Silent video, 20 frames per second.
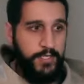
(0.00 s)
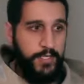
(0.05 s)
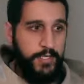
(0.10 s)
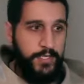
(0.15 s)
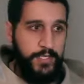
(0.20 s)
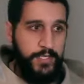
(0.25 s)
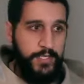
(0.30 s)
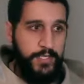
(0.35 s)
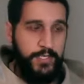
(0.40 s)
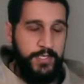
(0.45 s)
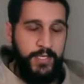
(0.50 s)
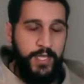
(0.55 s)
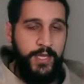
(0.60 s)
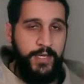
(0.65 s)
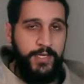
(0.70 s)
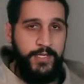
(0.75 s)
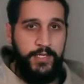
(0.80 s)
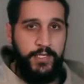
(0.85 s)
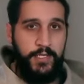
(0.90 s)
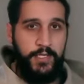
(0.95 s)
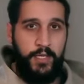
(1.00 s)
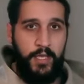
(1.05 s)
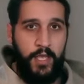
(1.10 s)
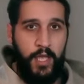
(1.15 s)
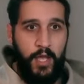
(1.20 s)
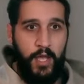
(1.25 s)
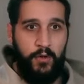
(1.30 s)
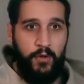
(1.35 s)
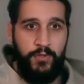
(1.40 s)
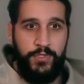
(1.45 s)
because this takes,
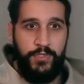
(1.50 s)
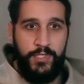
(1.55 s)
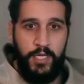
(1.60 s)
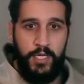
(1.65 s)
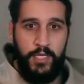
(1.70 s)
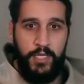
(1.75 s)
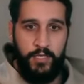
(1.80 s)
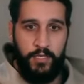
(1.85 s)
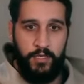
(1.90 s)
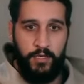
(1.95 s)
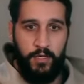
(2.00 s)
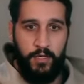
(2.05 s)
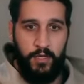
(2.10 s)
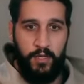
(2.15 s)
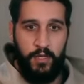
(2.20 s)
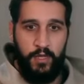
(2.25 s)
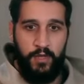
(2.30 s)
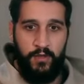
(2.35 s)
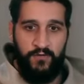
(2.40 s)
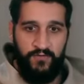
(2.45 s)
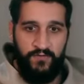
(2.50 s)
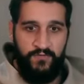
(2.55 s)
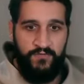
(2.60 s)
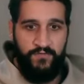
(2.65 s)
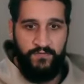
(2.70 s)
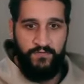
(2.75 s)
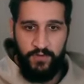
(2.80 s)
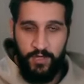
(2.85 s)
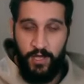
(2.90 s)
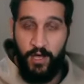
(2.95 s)
I would say, a
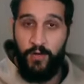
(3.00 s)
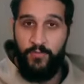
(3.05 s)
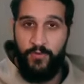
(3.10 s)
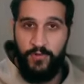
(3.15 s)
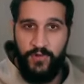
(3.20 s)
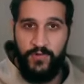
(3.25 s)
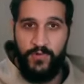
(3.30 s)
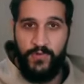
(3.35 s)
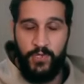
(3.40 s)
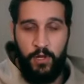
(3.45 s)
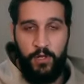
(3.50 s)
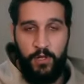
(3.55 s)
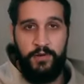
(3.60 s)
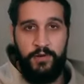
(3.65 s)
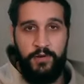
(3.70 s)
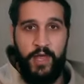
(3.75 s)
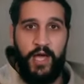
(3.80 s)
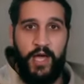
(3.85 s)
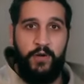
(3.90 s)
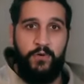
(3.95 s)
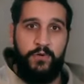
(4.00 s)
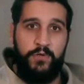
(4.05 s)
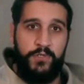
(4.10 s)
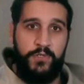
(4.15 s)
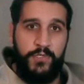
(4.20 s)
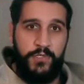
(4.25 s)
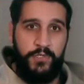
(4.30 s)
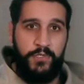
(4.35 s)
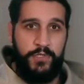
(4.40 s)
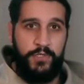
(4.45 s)
couple of solid
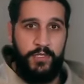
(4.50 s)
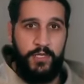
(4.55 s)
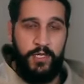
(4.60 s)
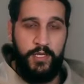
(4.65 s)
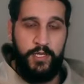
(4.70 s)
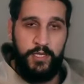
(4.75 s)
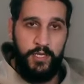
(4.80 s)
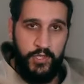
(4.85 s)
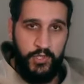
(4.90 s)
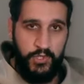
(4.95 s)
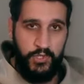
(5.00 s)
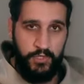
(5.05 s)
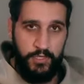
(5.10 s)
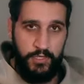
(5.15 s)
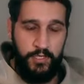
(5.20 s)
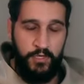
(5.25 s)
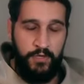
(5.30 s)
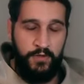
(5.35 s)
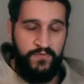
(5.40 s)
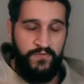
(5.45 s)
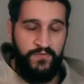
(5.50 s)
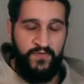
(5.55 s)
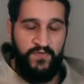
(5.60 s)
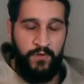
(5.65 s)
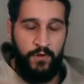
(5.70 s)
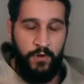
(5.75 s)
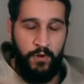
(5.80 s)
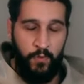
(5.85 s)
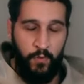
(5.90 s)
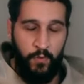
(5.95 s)
hours initially of
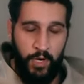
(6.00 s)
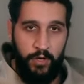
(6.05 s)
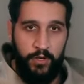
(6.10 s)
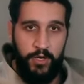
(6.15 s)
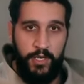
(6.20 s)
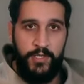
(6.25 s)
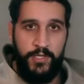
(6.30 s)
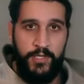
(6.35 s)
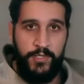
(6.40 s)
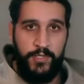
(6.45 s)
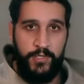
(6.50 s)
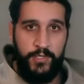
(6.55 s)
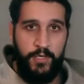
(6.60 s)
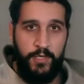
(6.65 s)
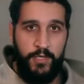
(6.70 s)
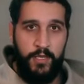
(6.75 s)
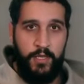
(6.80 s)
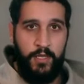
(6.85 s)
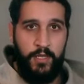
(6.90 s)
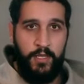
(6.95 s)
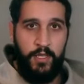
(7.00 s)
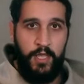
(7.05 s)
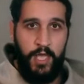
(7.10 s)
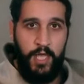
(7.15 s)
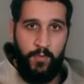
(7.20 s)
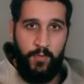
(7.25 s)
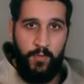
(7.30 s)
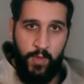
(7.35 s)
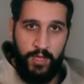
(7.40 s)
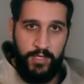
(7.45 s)
awareness
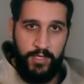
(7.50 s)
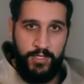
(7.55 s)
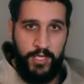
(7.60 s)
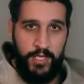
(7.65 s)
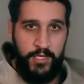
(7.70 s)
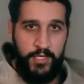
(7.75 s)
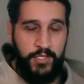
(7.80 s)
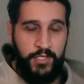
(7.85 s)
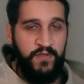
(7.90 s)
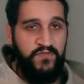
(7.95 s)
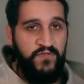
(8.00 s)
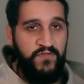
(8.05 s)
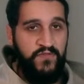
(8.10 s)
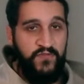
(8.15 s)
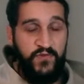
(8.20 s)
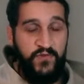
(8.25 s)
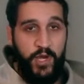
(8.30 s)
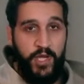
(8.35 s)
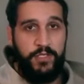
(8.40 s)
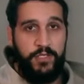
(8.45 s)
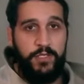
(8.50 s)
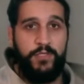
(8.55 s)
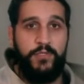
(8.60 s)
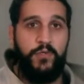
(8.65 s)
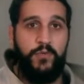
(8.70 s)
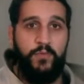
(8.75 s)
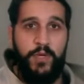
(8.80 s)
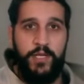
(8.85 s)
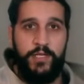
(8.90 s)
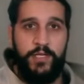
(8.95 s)
and meditation. If you've tried to
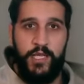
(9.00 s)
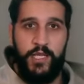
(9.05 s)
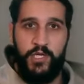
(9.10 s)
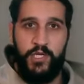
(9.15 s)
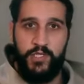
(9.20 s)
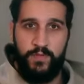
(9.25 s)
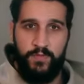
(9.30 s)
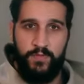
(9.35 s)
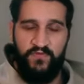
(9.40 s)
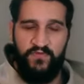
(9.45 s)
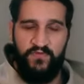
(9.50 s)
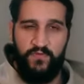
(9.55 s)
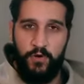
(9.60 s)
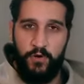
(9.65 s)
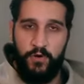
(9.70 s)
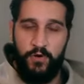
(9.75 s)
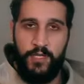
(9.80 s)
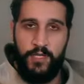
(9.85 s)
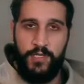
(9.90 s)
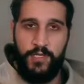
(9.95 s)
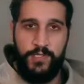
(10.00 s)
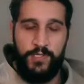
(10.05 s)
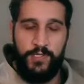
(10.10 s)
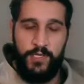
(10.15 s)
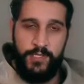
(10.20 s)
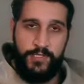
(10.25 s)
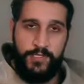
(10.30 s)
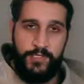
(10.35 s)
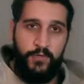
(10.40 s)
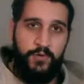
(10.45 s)
do meditation before, it's
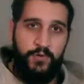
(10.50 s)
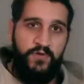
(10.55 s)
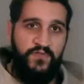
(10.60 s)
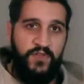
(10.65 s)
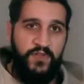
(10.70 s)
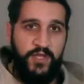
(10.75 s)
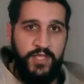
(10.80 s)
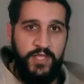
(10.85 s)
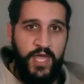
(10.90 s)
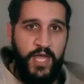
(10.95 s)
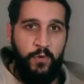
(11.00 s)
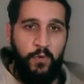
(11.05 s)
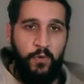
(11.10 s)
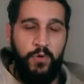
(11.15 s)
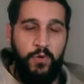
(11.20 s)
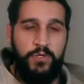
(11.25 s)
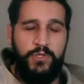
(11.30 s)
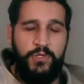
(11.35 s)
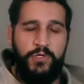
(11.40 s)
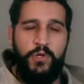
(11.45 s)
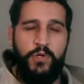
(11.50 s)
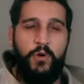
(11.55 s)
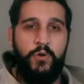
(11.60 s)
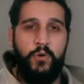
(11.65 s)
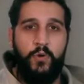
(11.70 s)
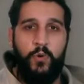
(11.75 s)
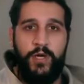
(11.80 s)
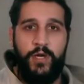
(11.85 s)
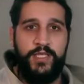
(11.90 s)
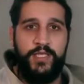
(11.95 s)
it's sort of like that where you don't
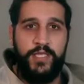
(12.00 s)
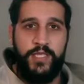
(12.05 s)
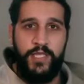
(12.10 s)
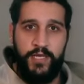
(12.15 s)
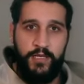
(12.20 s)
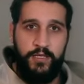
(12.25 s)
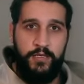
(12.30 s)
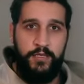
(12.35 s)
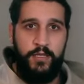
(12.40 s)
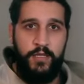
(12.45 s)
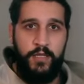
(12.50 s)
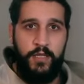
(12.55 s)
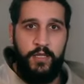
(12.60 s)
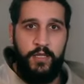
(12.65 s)
quite get it